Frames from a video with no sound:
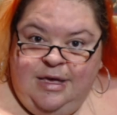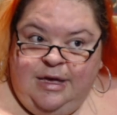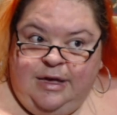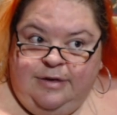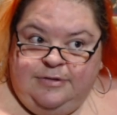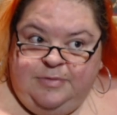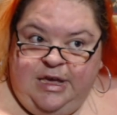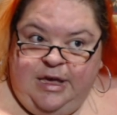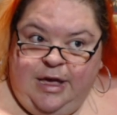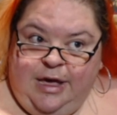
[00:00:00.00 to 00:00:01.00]
it gives
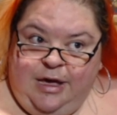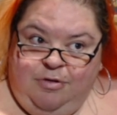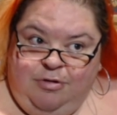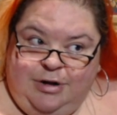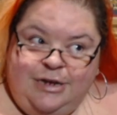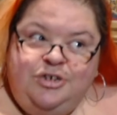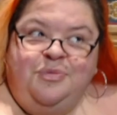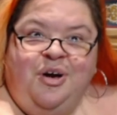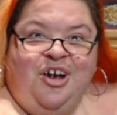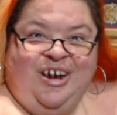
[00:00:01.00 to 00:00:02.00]
me a quotation
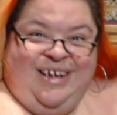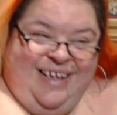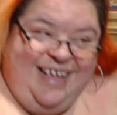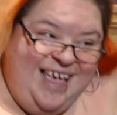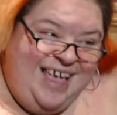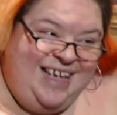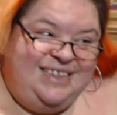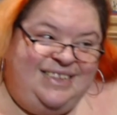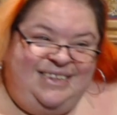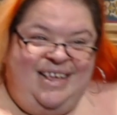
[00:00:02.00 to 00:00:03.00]
mark
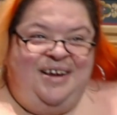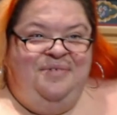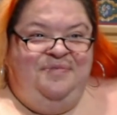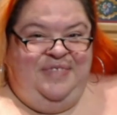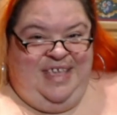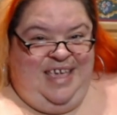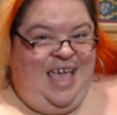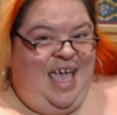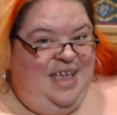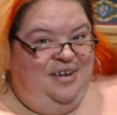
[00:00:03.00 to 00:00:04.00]
instead of the
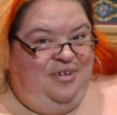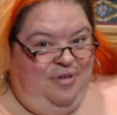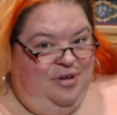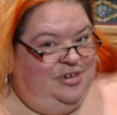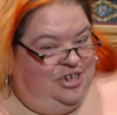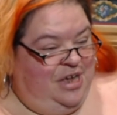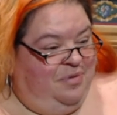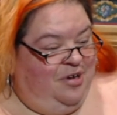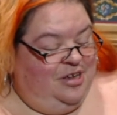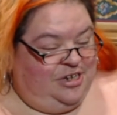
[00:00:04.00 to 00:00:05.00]
end crochet
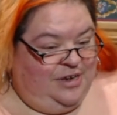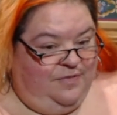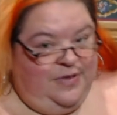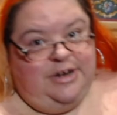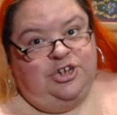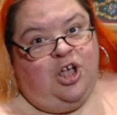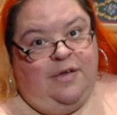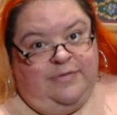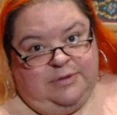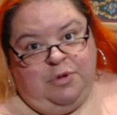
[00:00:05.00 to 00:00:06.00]
project finish
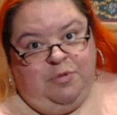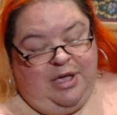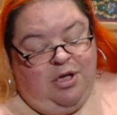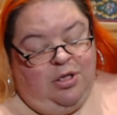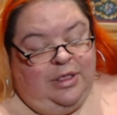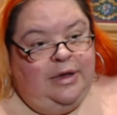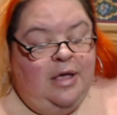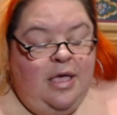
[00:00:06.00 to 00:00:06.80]
off is what we call it